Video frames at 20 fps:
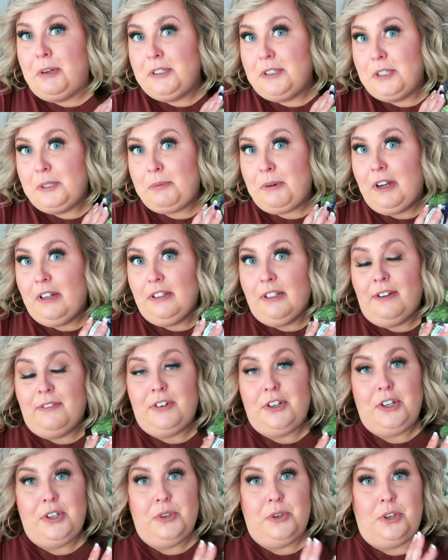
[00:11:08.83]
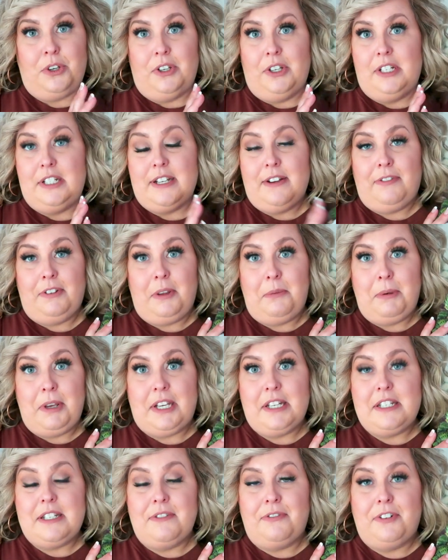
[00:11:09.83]
a Brussels sprout lover, you could definitely
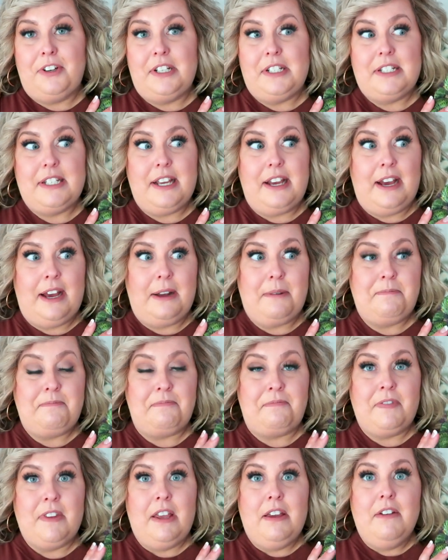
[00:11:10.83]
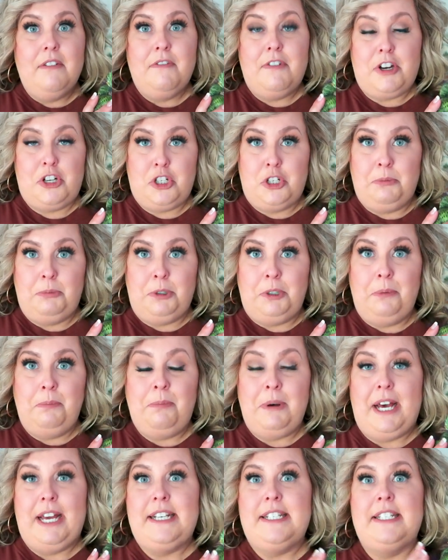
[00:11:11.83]
pick a different
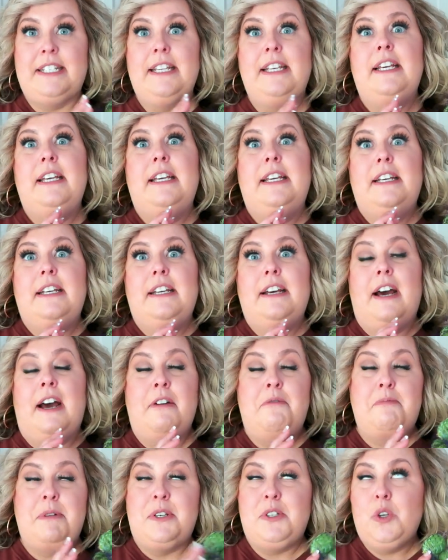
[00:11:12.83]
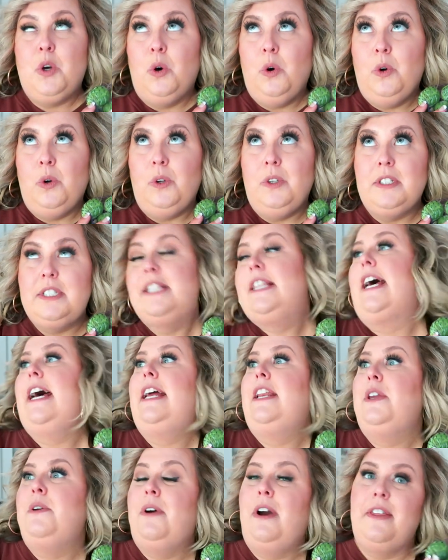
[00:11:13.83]
vegetable, but I've been told
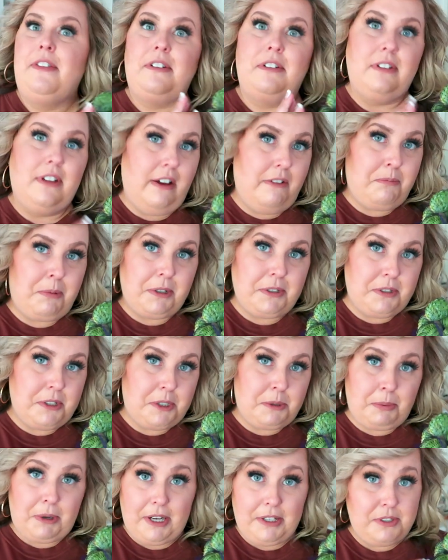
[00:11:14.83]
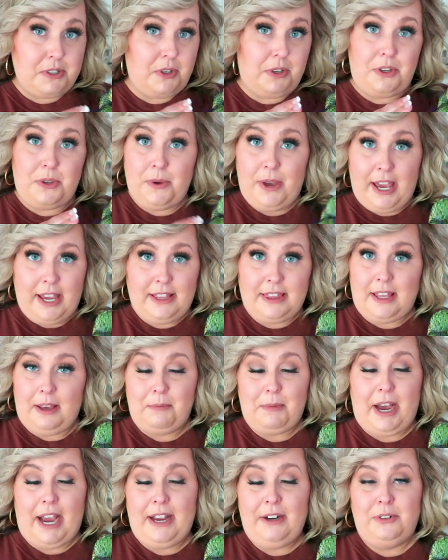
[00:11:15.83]
that you either love Brussels sprouts or you hate
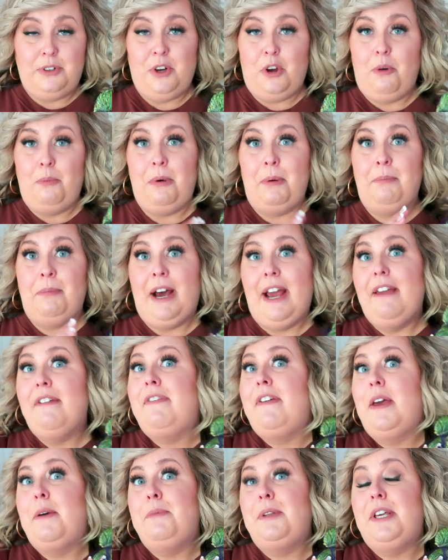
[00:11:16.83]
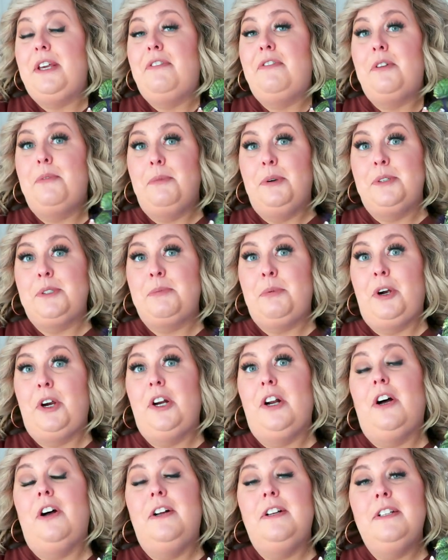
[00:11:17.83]
them. I don't know, but my family, for the most
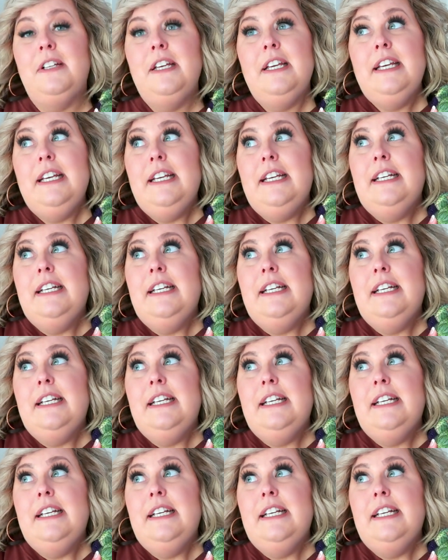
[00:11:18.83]
part, all